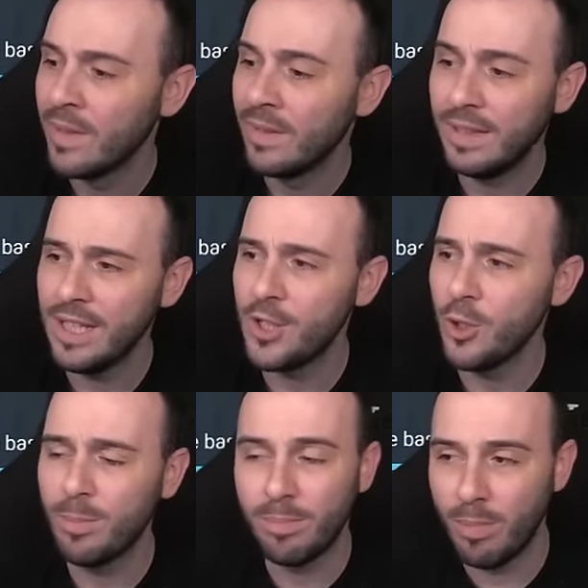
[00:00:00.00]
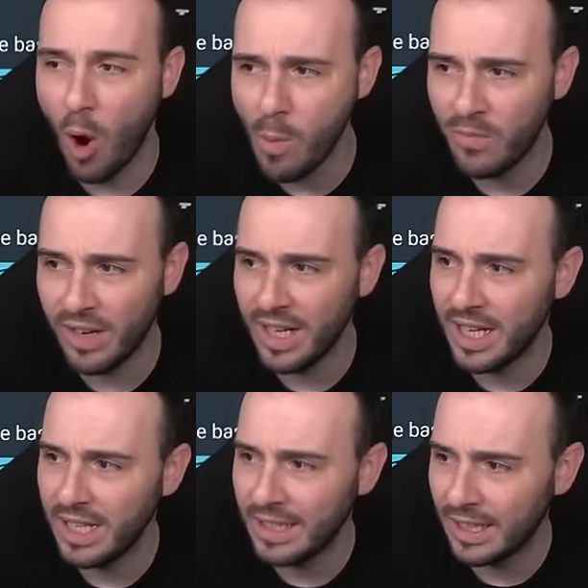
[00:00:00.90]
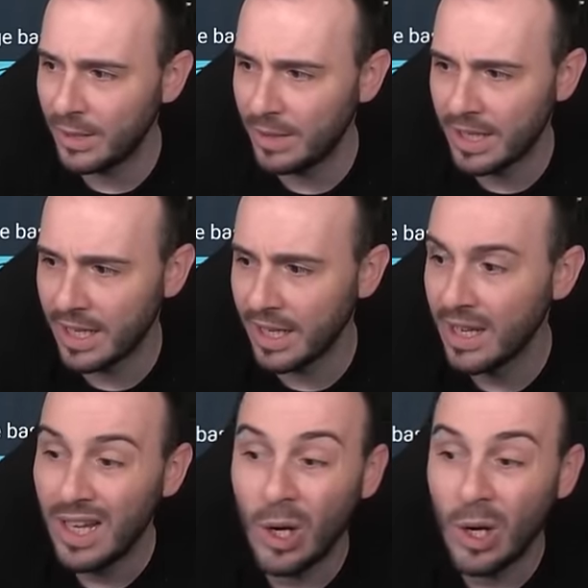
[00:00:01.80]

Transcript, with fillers: This should hopefully kill that U D K.